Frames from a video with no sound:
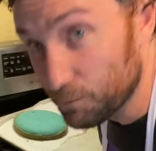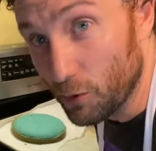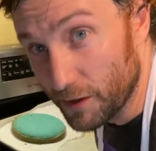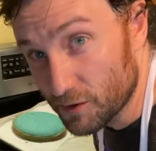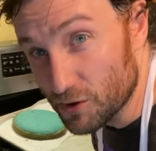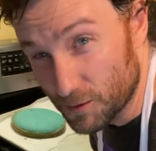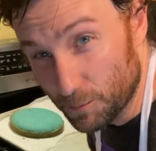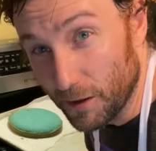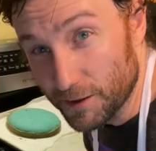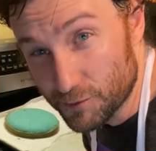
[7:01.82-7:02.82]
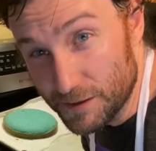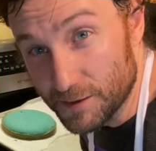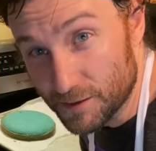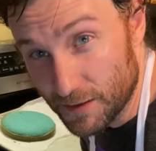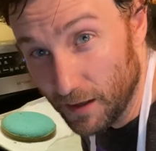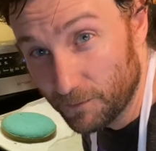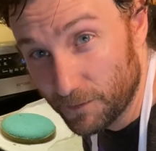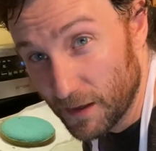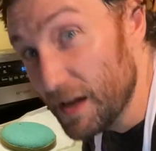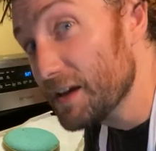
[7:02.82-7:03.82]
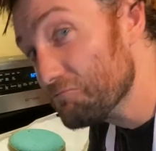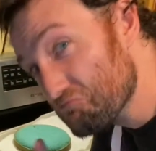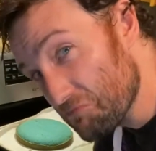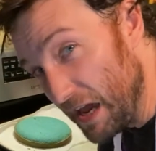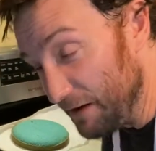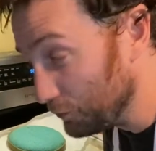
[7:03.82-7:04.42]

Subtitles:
point, you should probably treat yourself. Have a